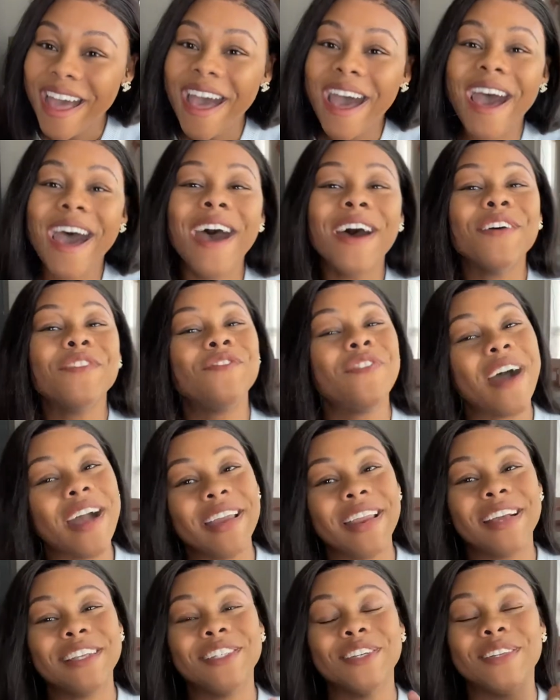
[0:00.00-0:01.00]
of
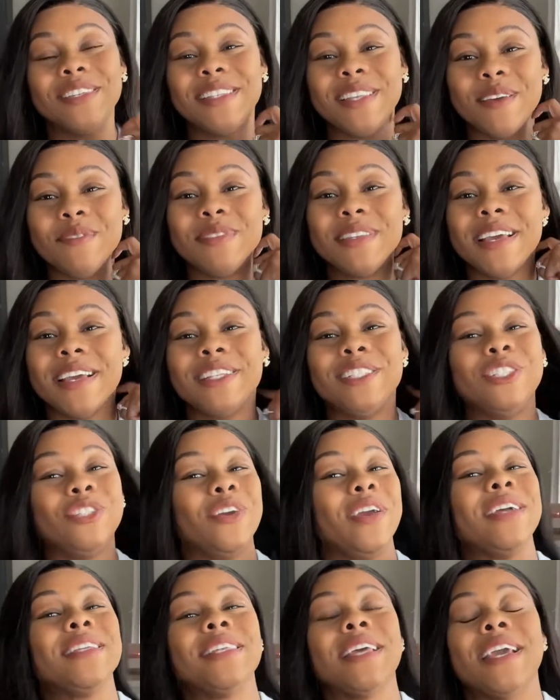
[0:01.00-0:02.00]
financial tips and
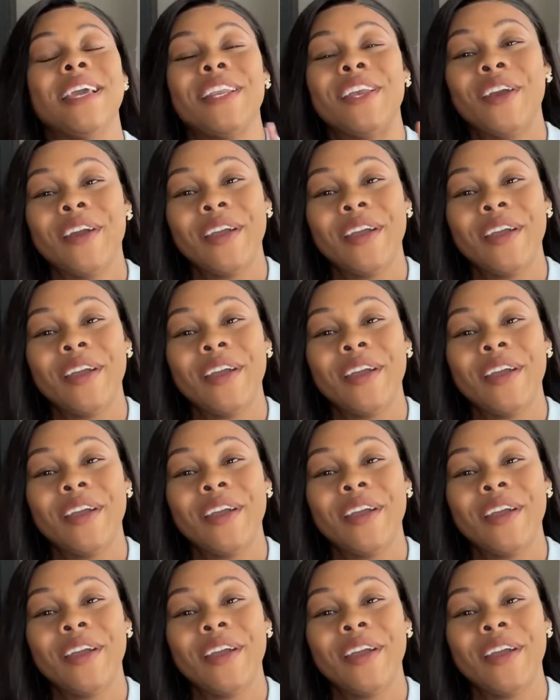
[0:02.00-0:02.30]
tricks in your